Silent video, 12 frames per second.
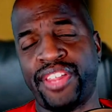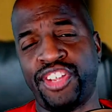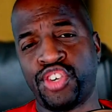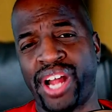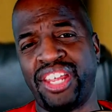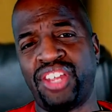they're
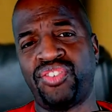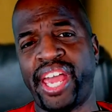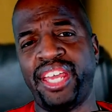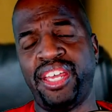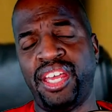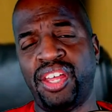trying to say
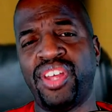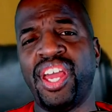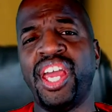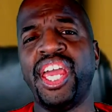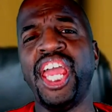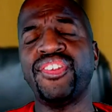he is.
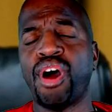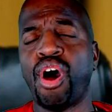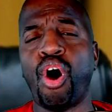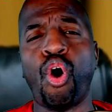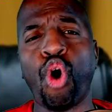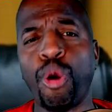He's a
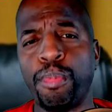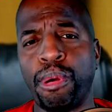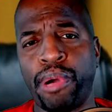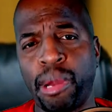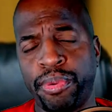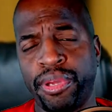horrible
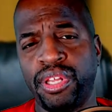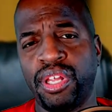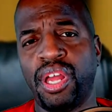puppet.